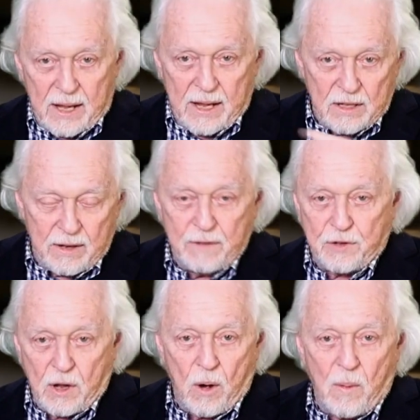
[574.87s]
and if
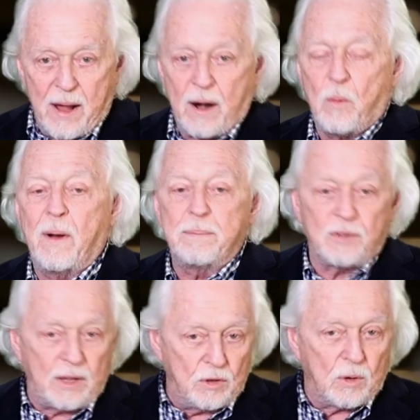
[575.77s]
you go on our
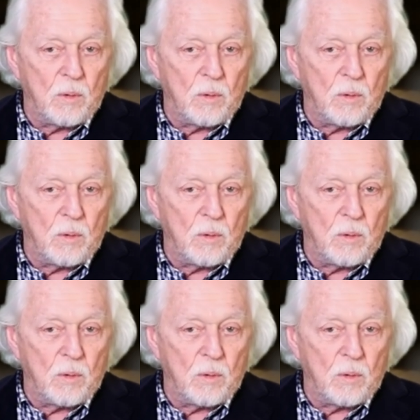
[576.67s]
website and you're